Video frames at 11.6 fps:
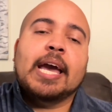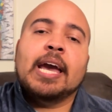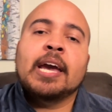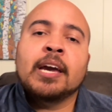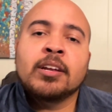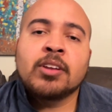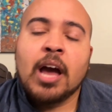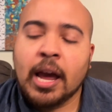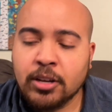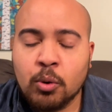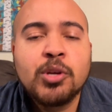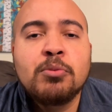And I
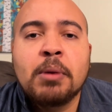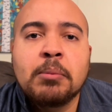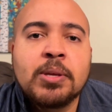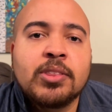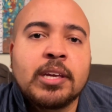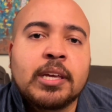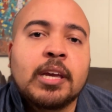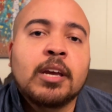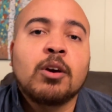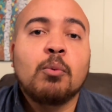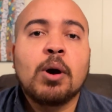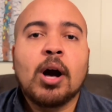know what you may be thinking,
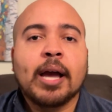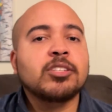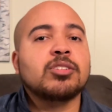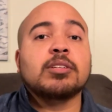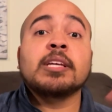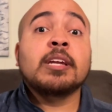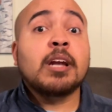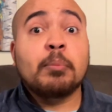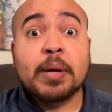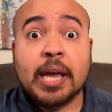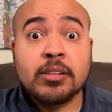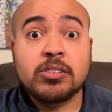well, I could just lean it up
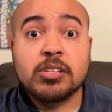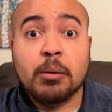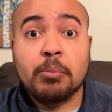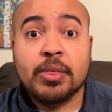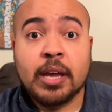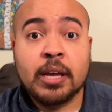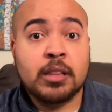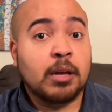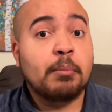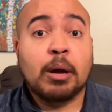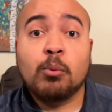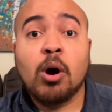against something like
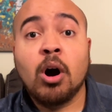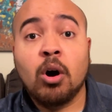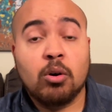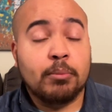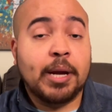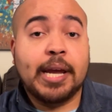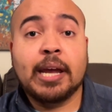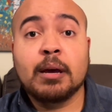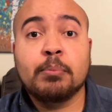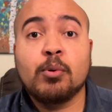my wall or my amp,